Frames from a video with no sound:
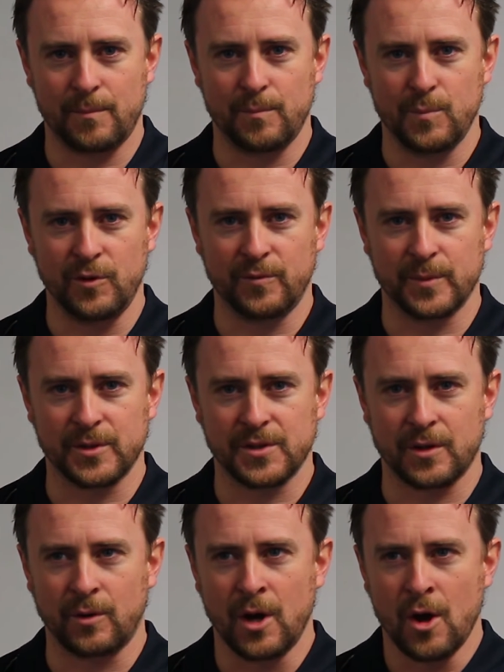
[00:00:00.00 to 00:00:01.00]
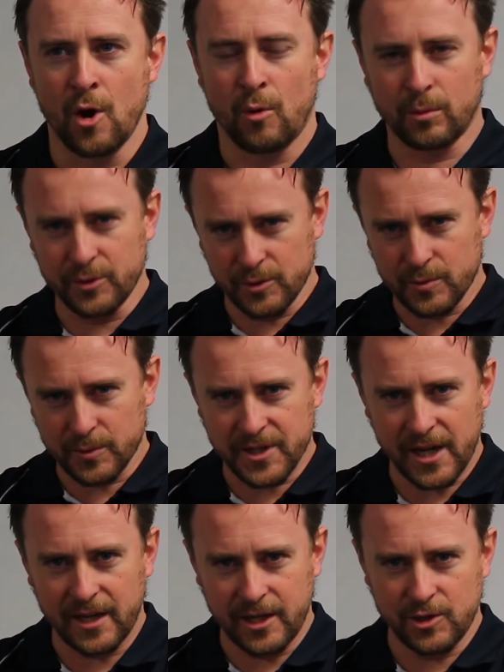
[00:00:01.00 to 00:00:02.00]
movements. So what we'll do is we'll
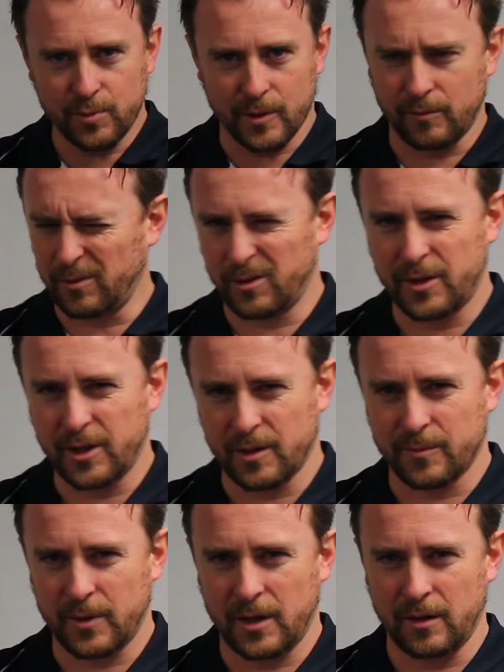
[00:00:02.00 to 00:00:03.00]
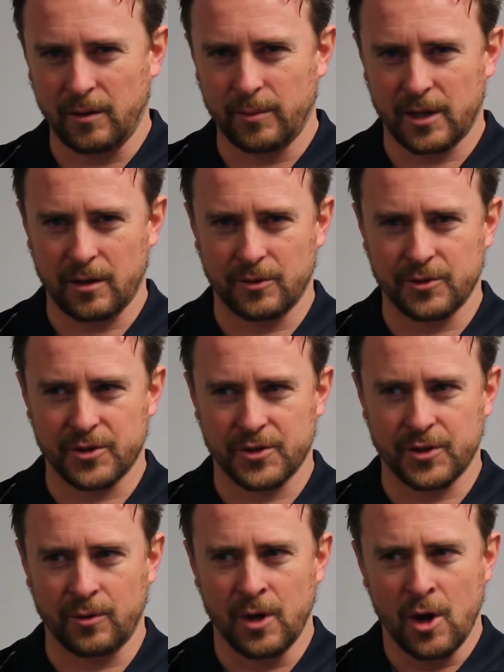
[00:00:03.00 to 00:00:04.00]
take each one and we'll look at them a little bit closer.
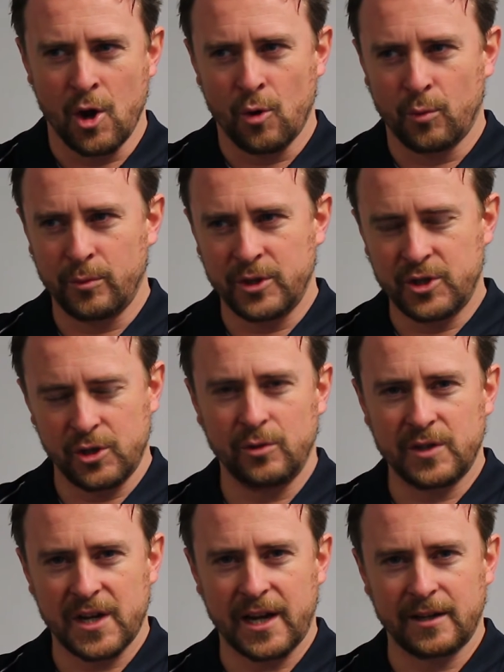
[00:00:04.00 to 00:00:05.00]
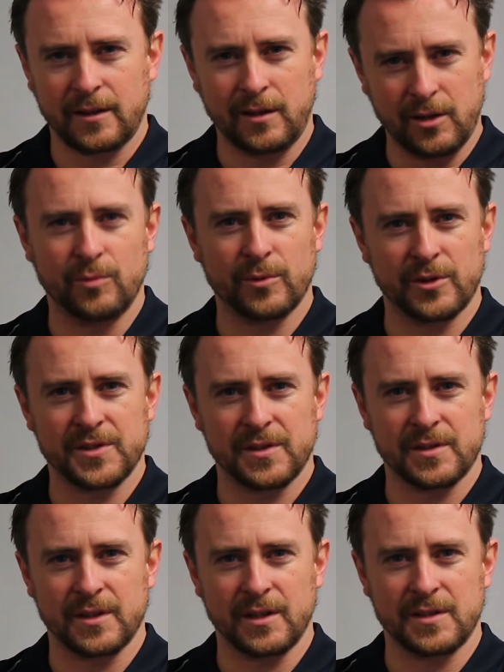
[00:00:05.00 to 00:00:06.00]
So when we do take the humerus
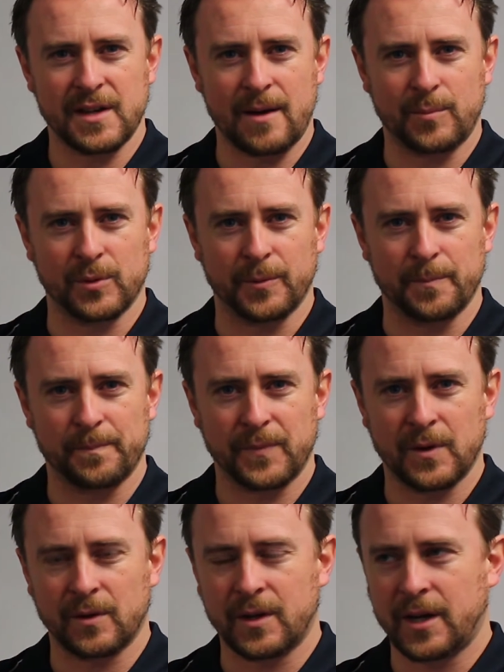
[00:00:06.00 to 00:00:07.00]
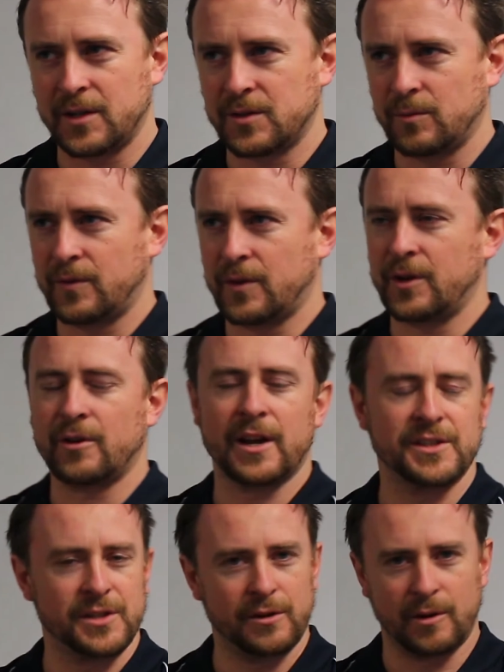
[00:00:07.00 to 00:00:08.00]
as an example, okay, so we've got your
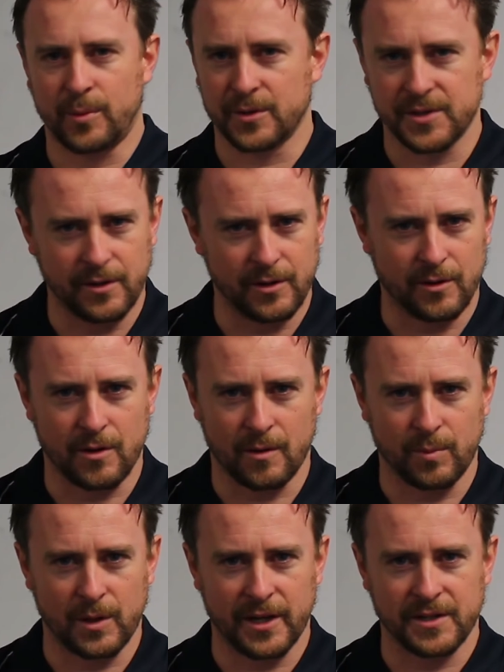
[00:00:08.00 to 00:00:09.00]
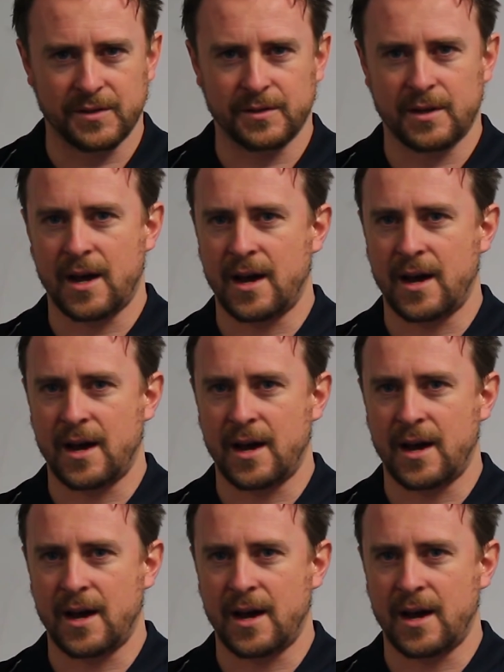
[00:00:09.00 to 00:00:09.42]
anterior posterior complex,